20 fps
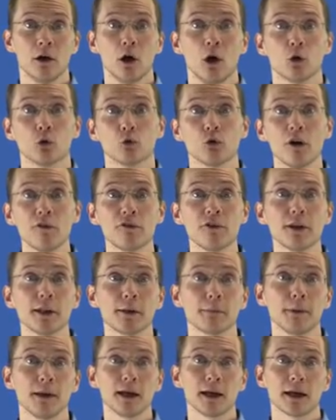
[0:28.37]
Roughly
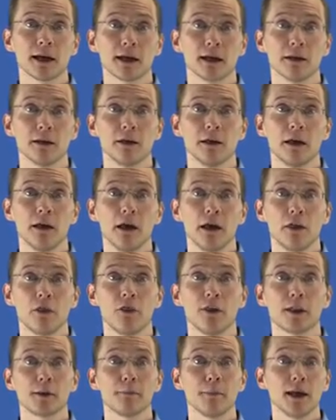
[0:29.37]
speaking,
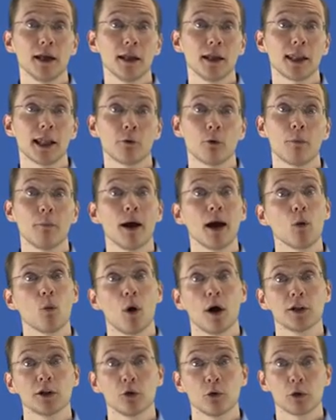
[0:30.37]
this means that we might
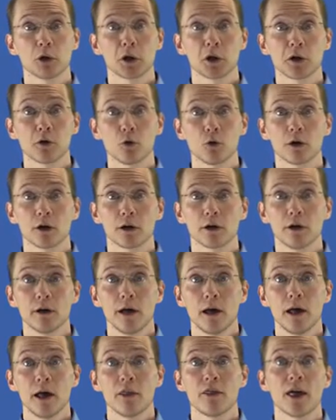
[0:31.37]
want to ensure
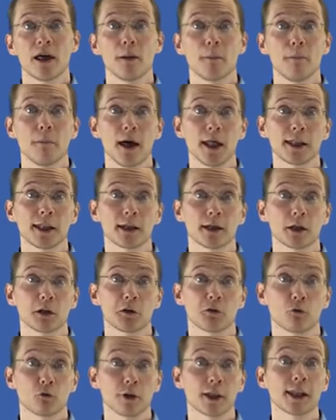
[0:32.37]
that a message
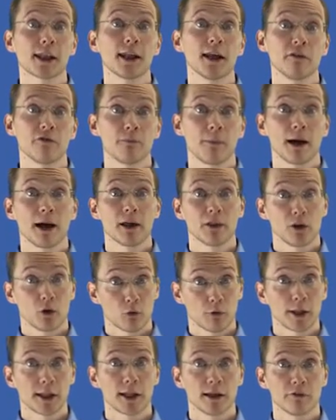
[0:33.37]
received by the
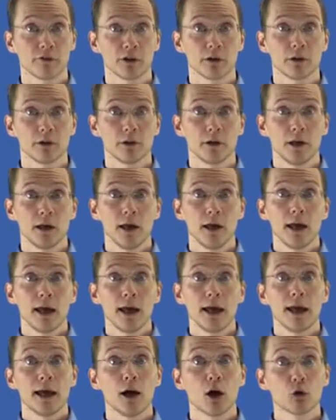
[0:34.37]
receiver
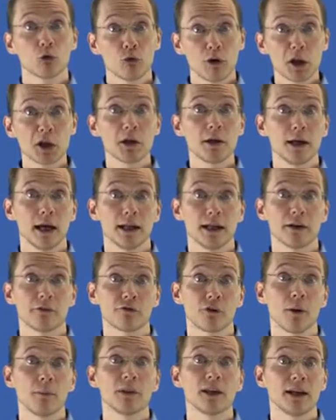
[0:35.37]
originated
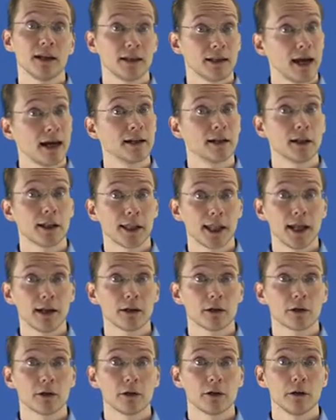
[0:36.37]
from the intended
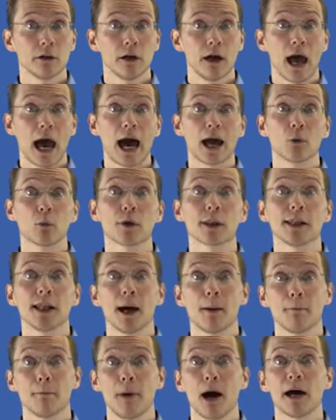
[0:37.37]
sender and was not
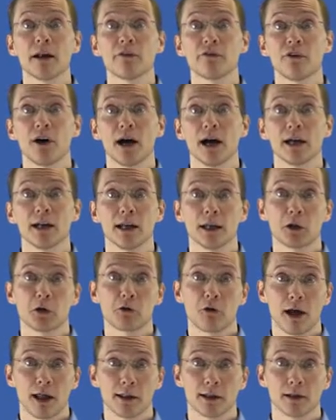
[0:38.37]
modified in
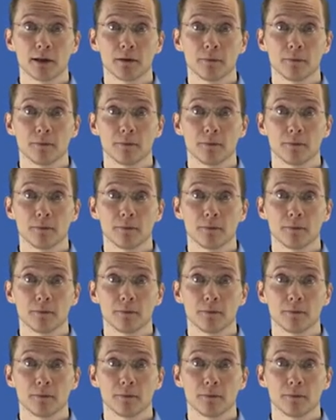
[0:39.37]
transit.